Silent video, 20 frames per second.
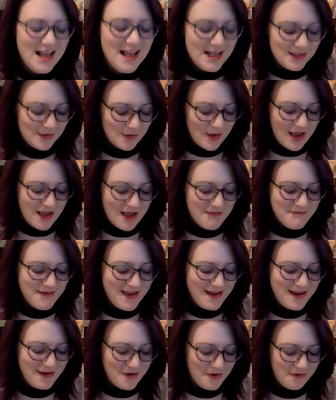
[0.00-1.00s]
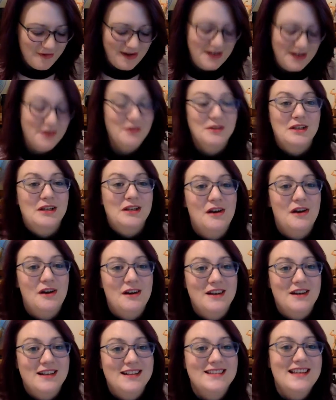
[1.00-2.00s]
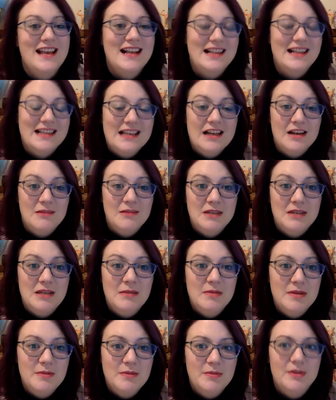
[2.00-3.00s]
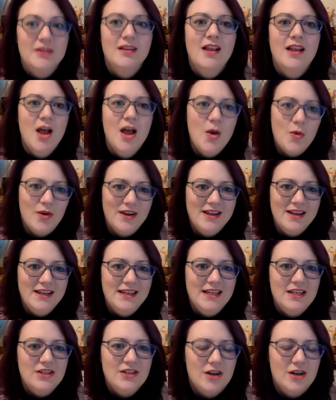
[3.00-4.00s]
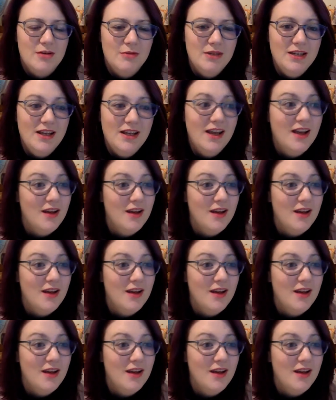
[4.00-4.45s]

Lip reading: So I may not write on the card exactly how many people were in each army.